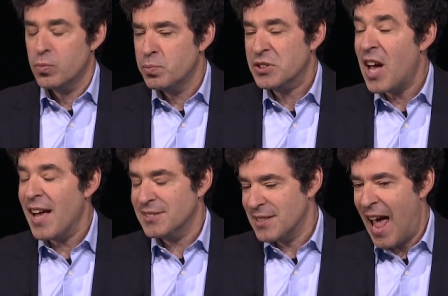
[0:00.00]

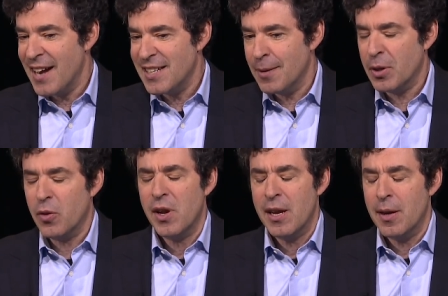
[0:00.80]
besides anti
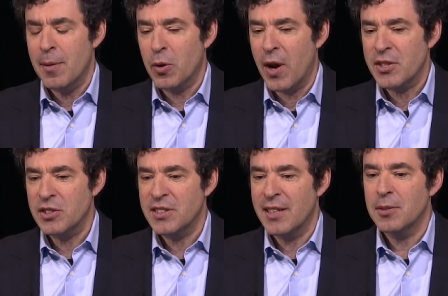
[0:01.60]

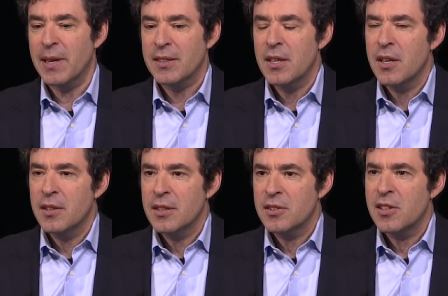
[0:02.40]
immigration sentiment?
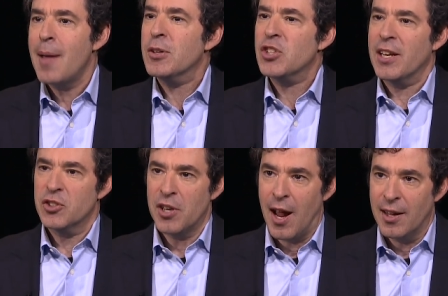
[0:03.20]
Climate change
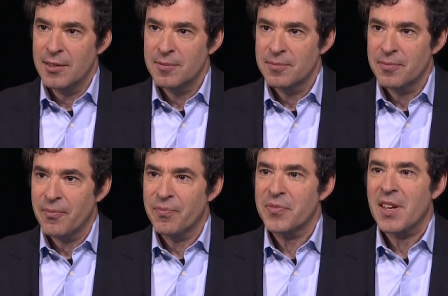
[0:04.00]
denial.
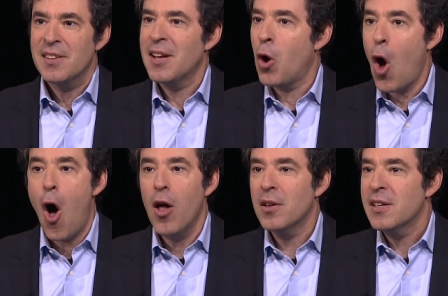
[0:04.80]
They're
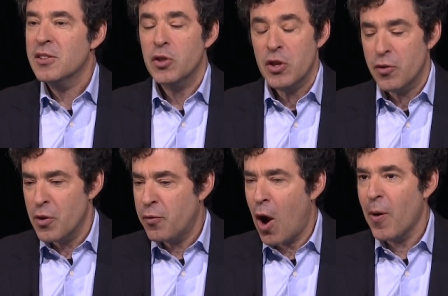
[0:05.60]
all, the,
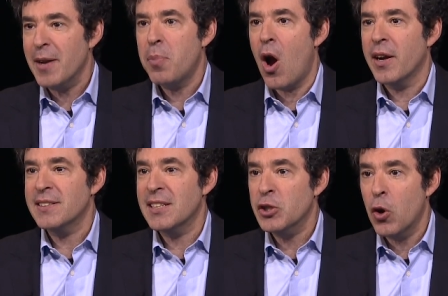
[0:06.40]
the far right
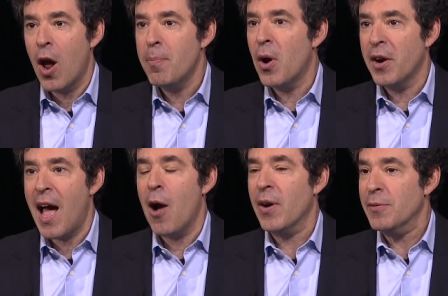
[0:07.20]
parties in Europe are
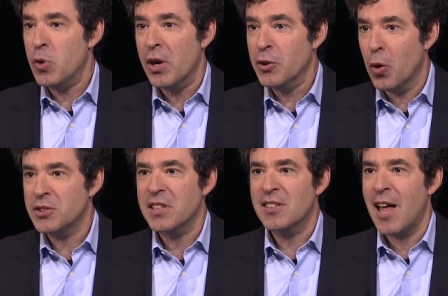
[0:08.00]
now endo-
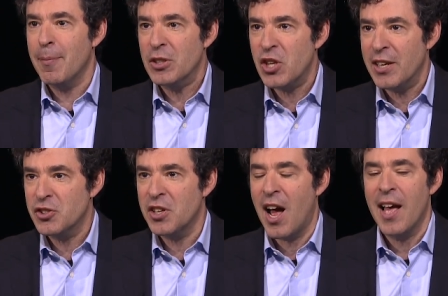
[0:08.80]
endorsing climate change
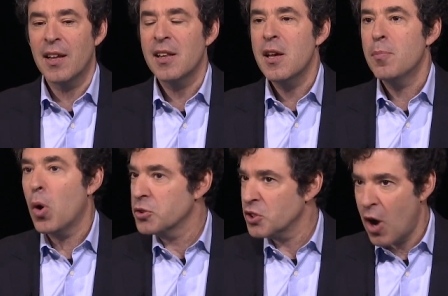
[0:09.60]
denial.
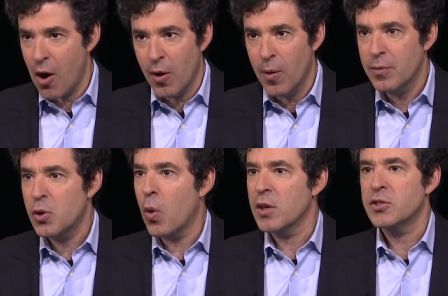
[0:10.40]
Bolsonaro, of
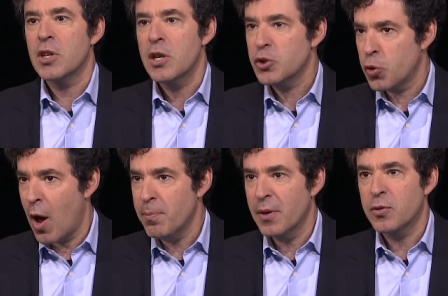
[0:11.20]
course,
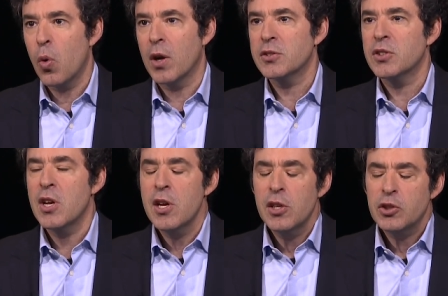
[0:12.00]
Trump, of course.
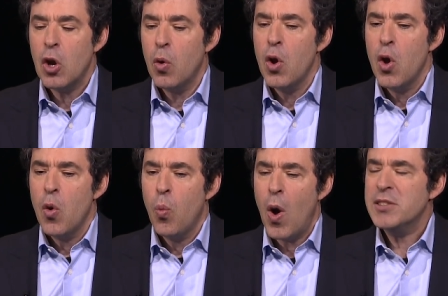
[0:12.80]
So,
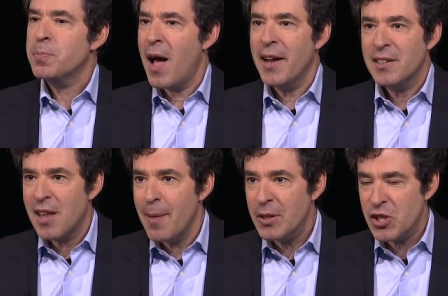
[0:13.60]
what's behind
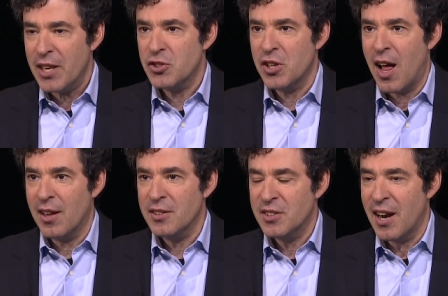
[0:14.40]
climate change
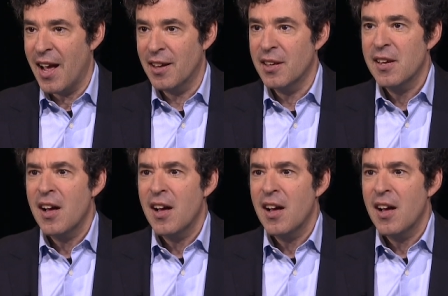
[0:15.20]
denial? denial?